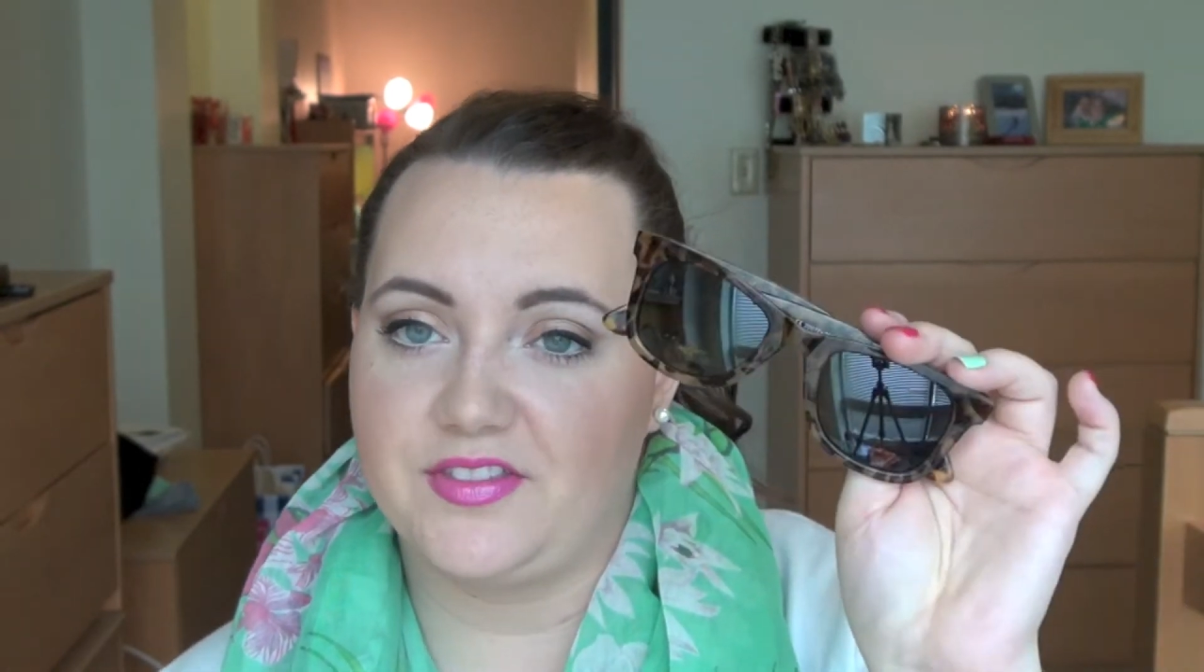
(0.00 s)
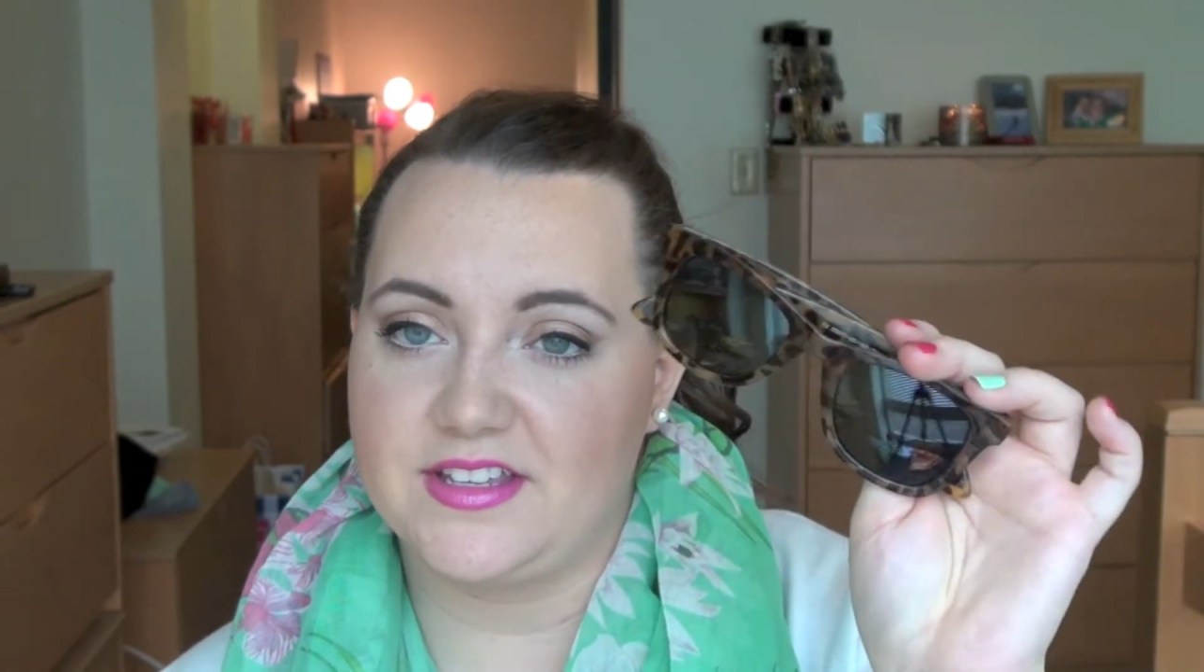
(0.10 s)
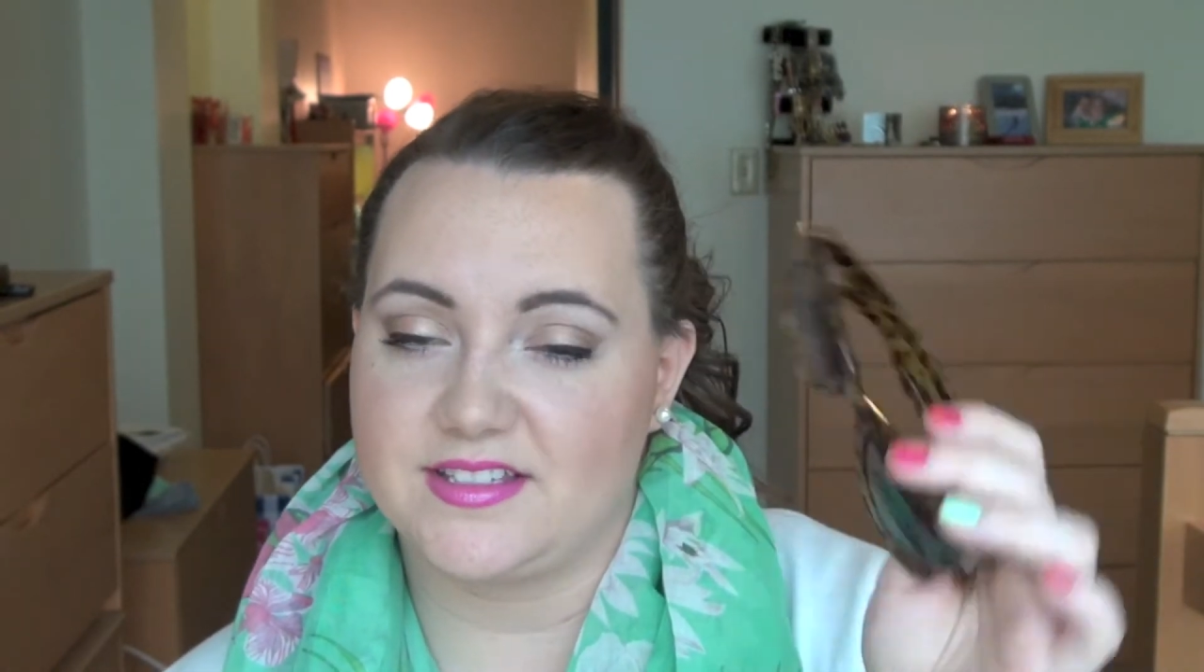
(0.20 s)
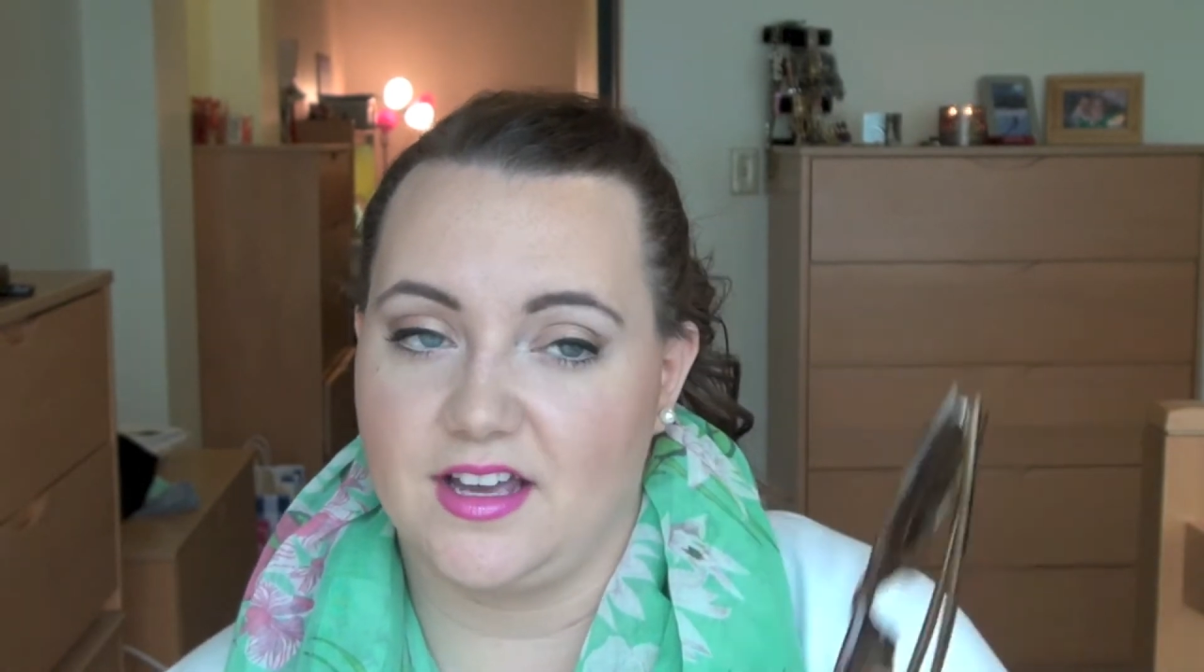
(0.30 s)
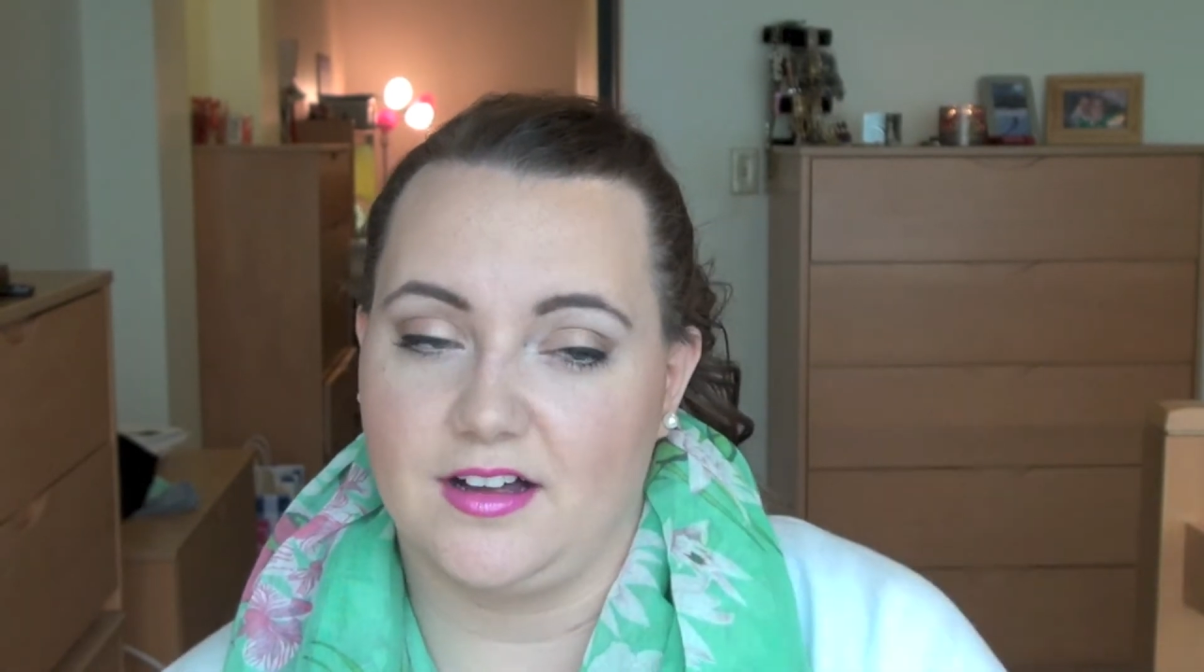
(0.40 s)

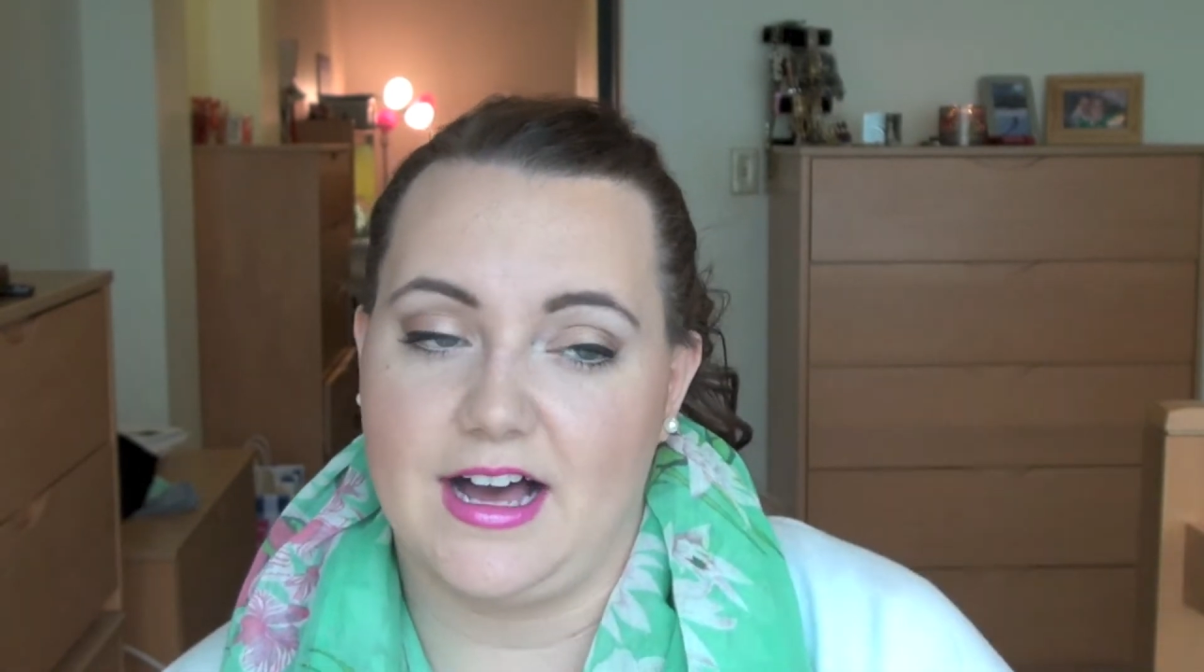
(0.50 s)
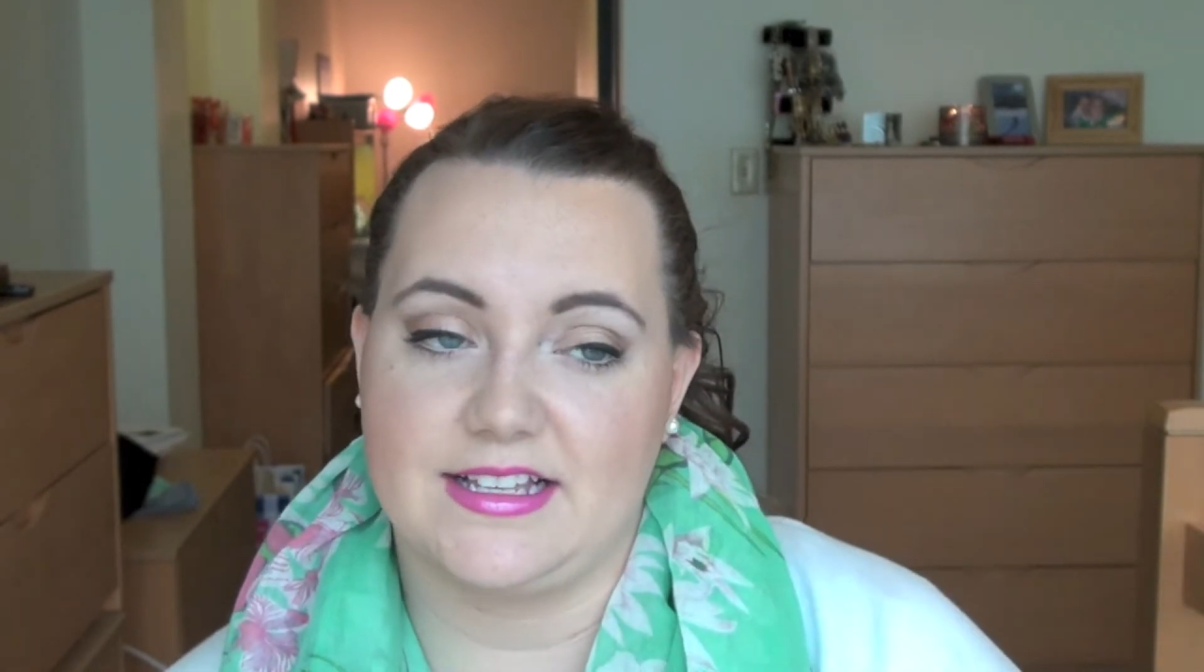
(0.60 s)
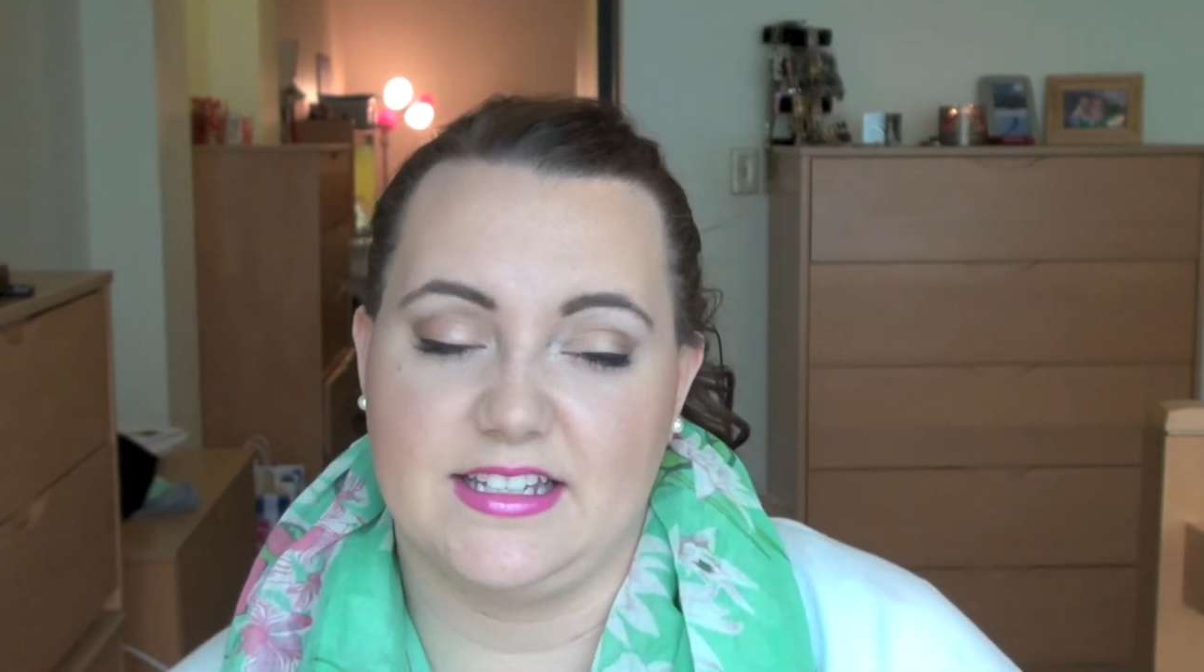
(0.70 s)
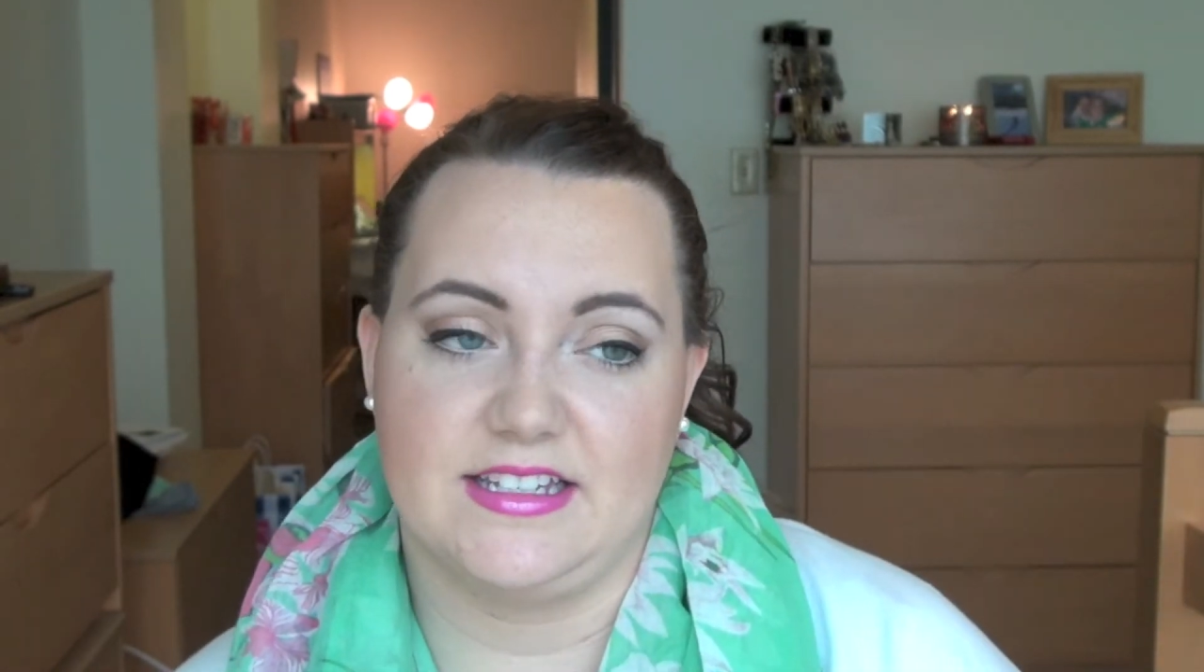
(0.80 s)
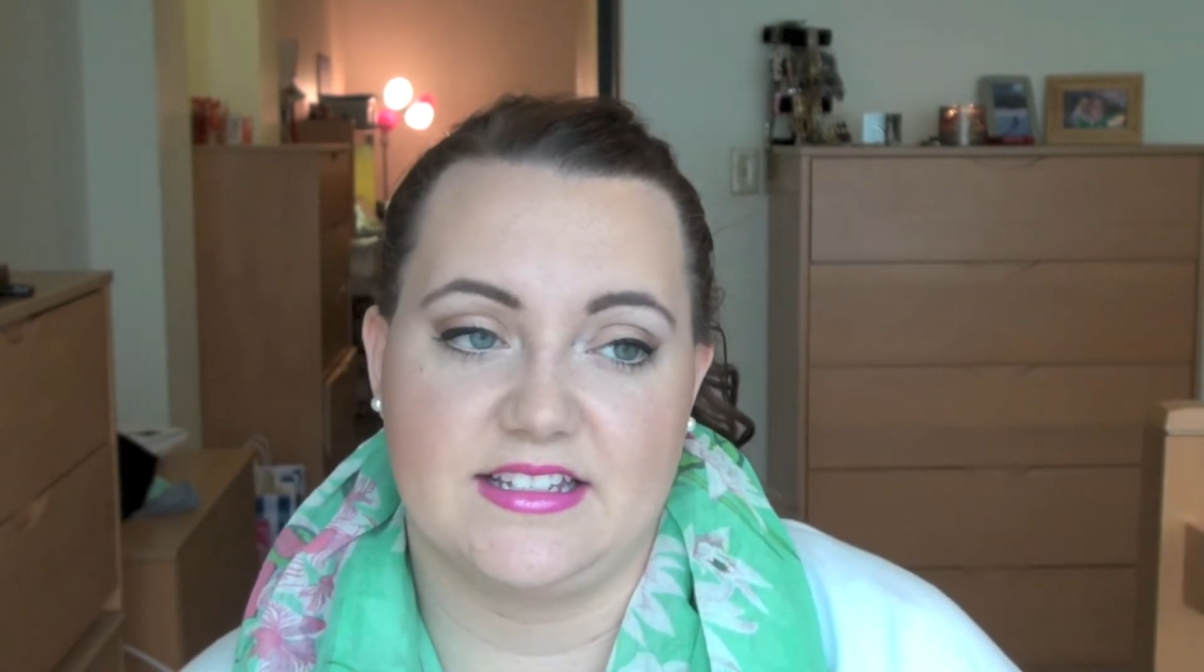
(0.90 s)
these
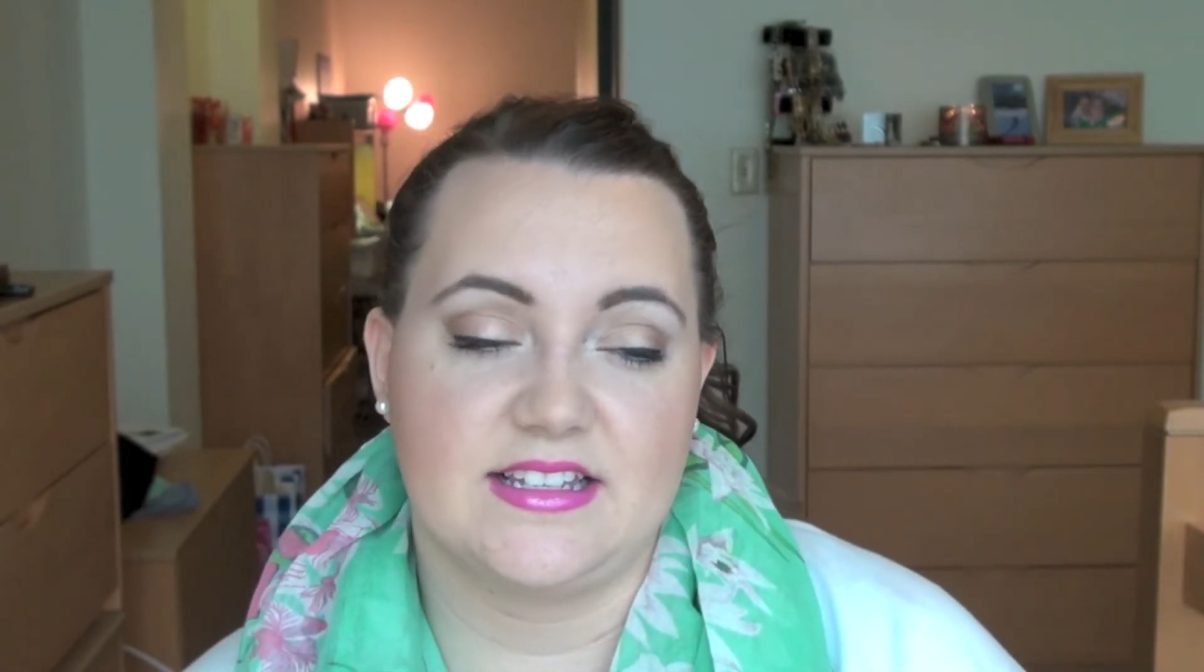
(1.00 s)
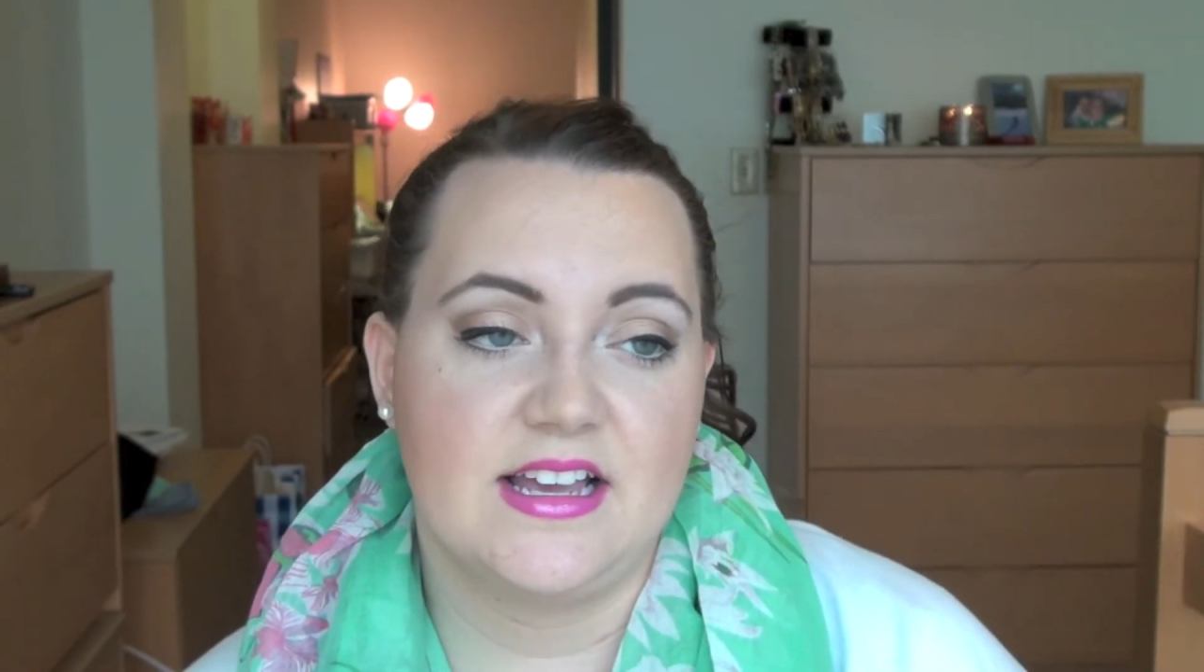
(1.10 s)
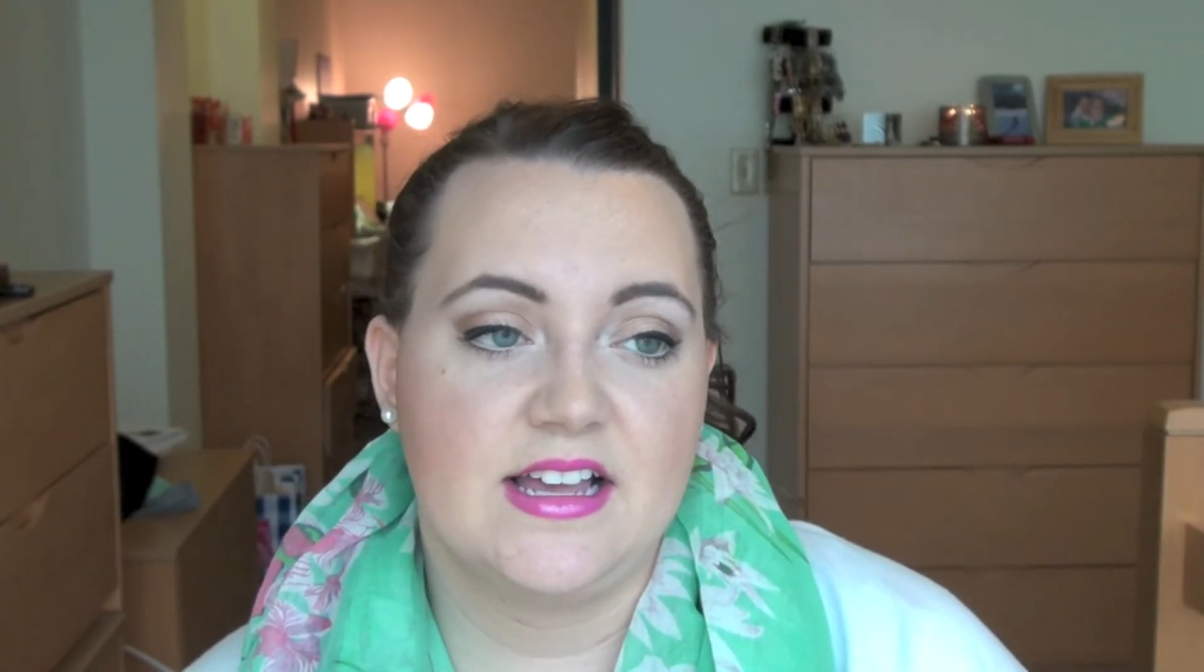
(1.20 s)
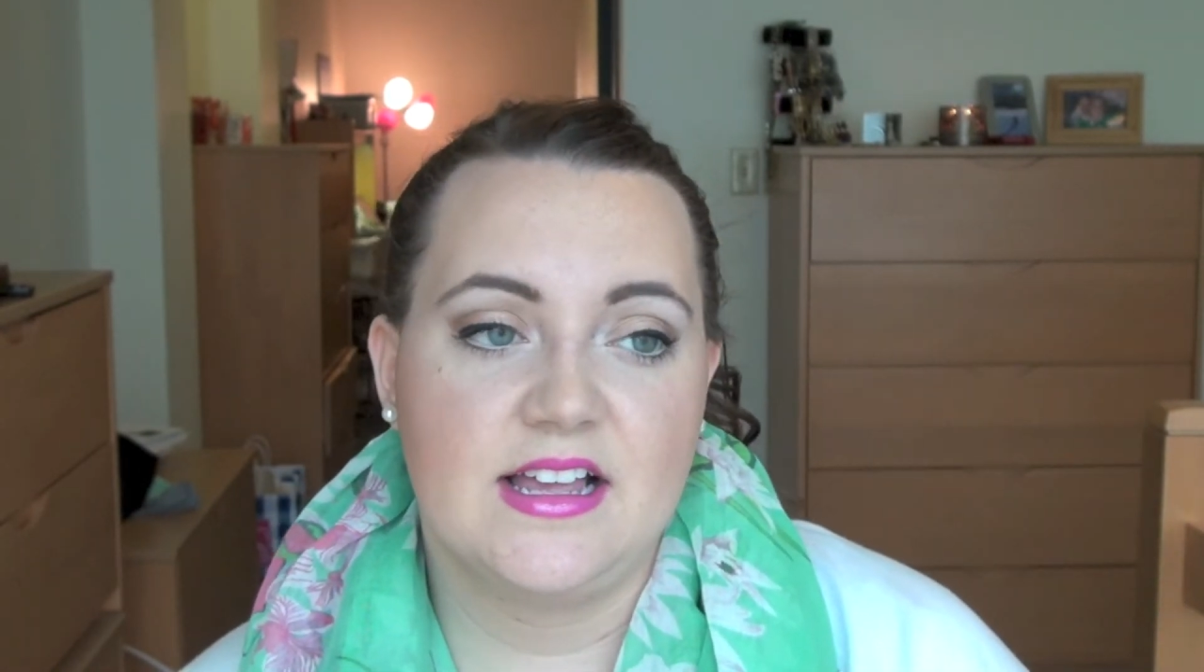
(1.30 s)
sunglasses